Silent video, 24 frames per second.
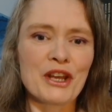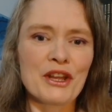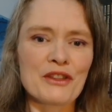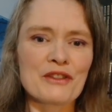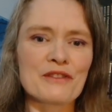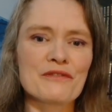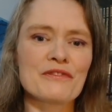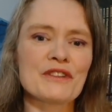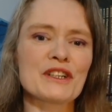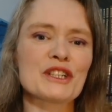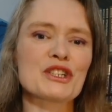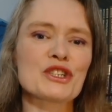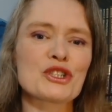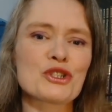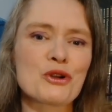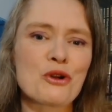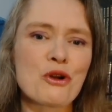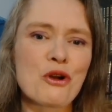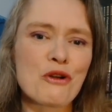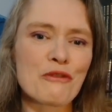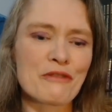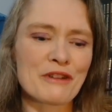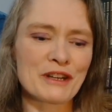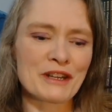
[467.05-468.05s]
The
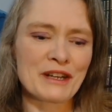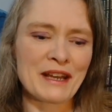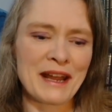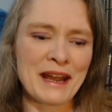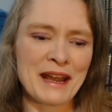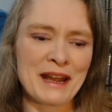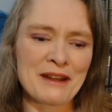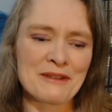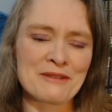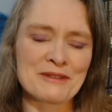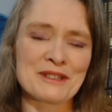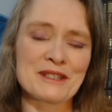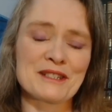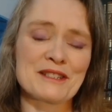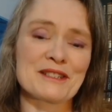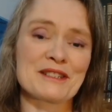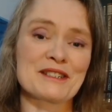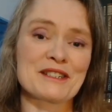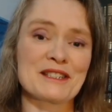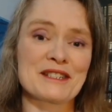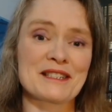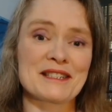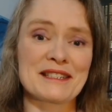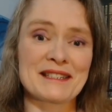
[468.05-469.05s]
Victorian houses
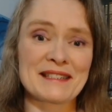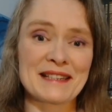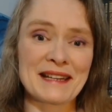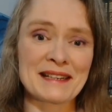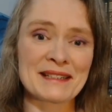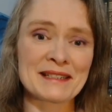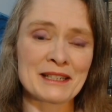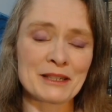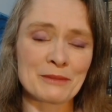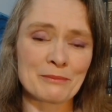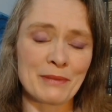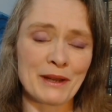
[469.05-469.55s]
that are standing